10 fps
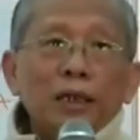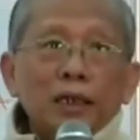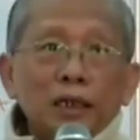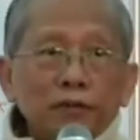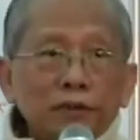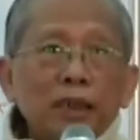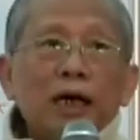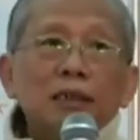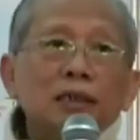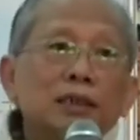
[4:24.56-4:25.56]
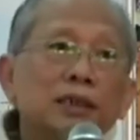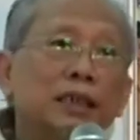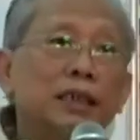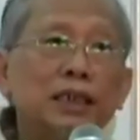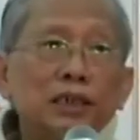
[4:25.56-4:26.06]
Even
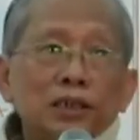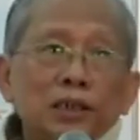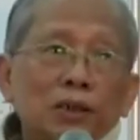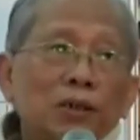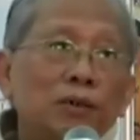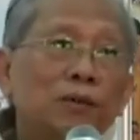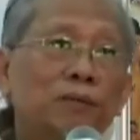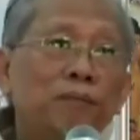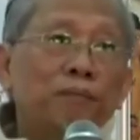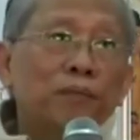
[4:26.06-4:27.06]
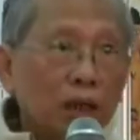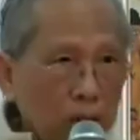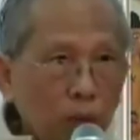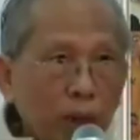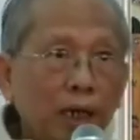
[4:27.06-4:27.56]
answering nature's call,
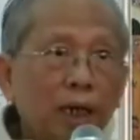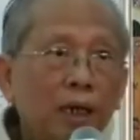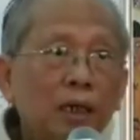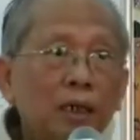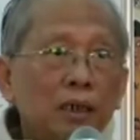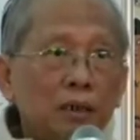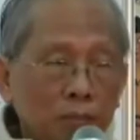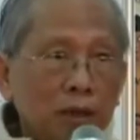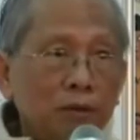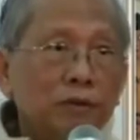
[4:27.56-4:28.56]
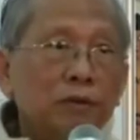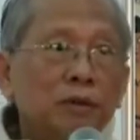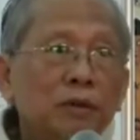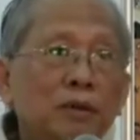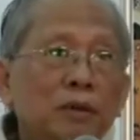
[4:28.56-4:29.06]
aware, mindful.
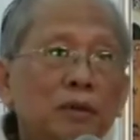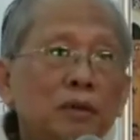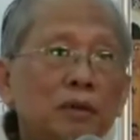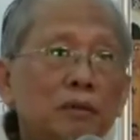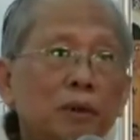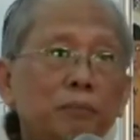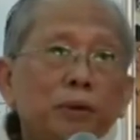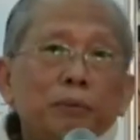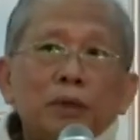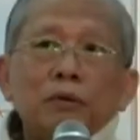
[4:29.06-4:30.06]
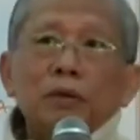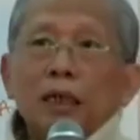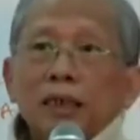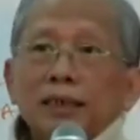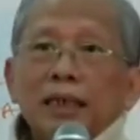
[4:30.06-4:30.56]
But people don't
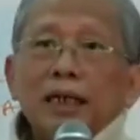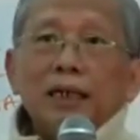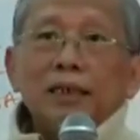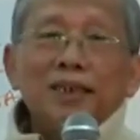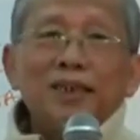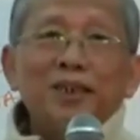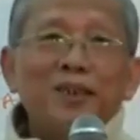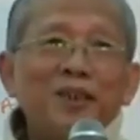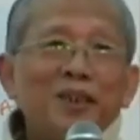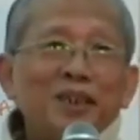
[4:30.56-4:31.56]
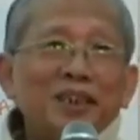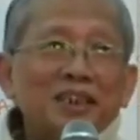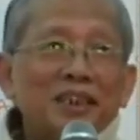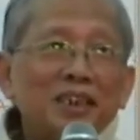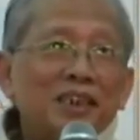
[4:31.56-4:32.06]
understand.
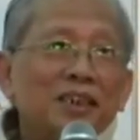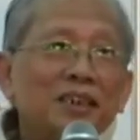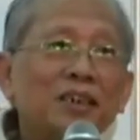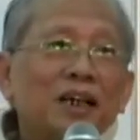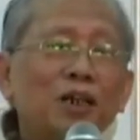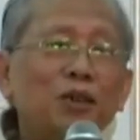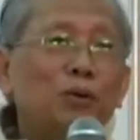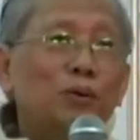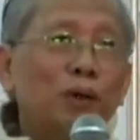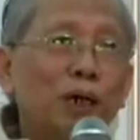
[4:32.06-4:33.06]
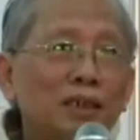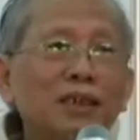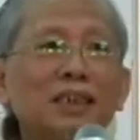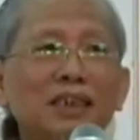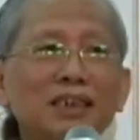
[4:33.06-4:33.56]
They say, ayo,
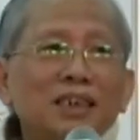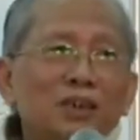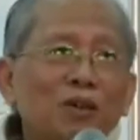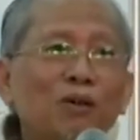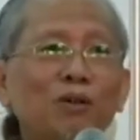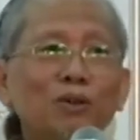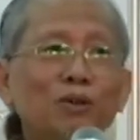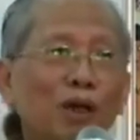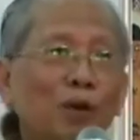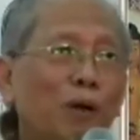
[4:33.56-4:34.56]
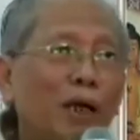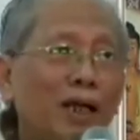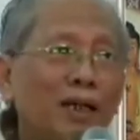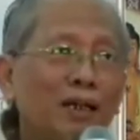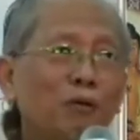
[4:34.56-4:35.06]
answer nature's call, so
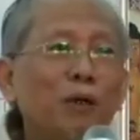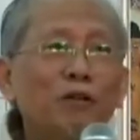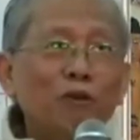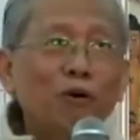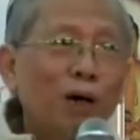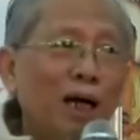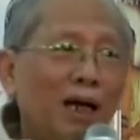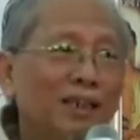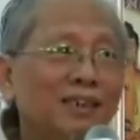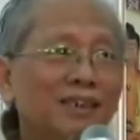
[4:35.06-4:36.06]
aware for what?